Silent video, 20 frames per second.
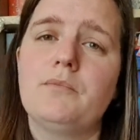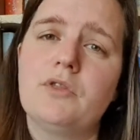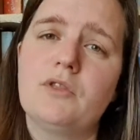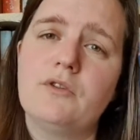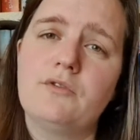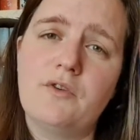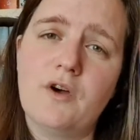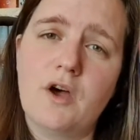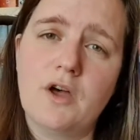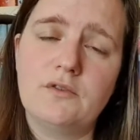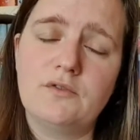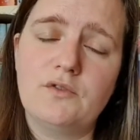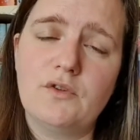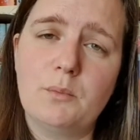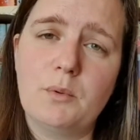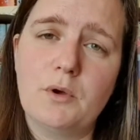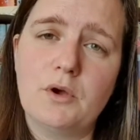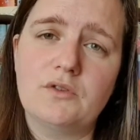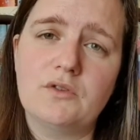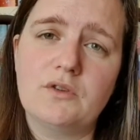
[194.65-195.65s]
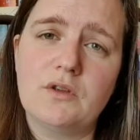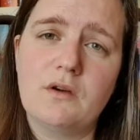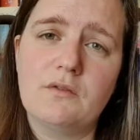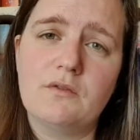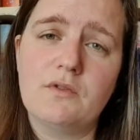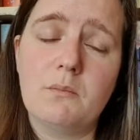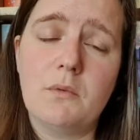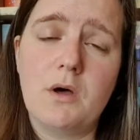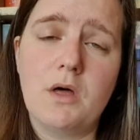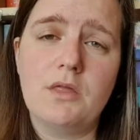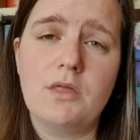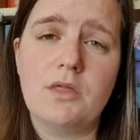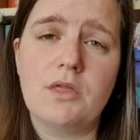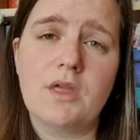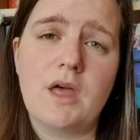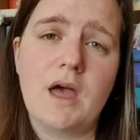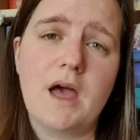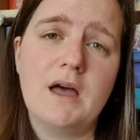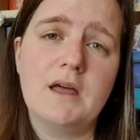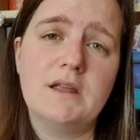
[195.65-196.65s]
the first few books of the
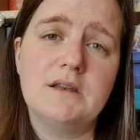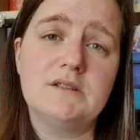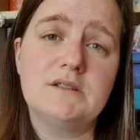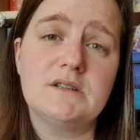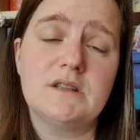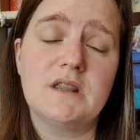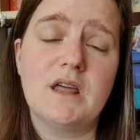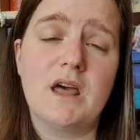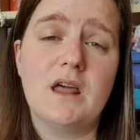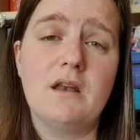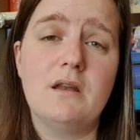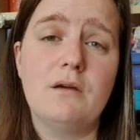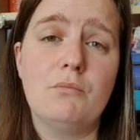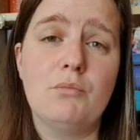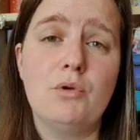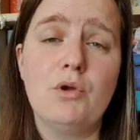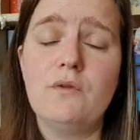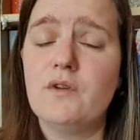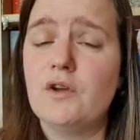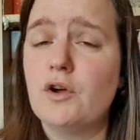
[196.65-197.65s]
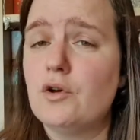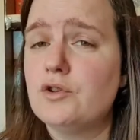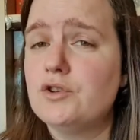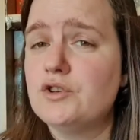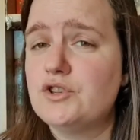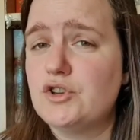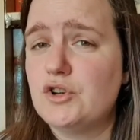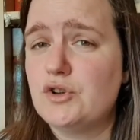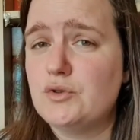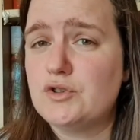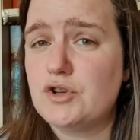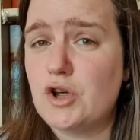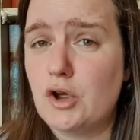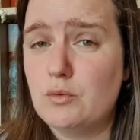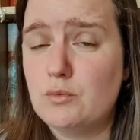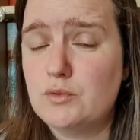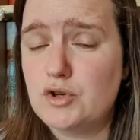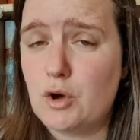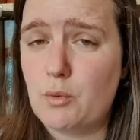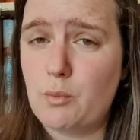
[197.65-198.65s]
month and then moving on to
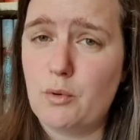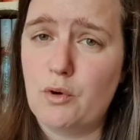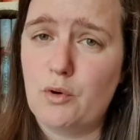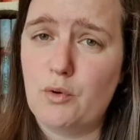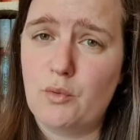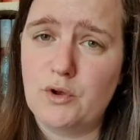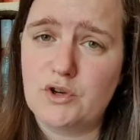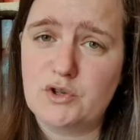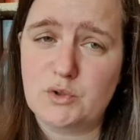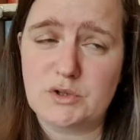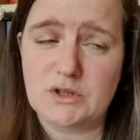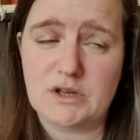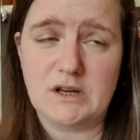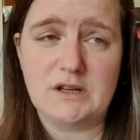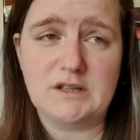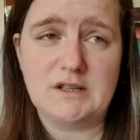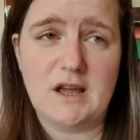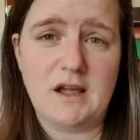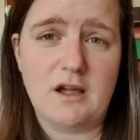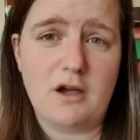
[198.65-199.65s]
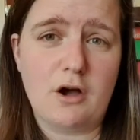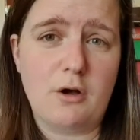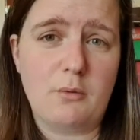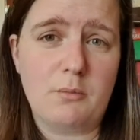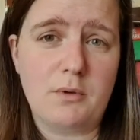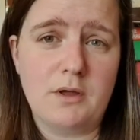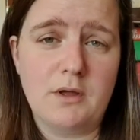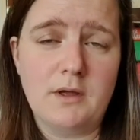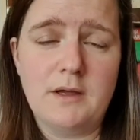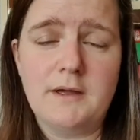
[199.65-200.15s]
Tome Topple, which was going to take up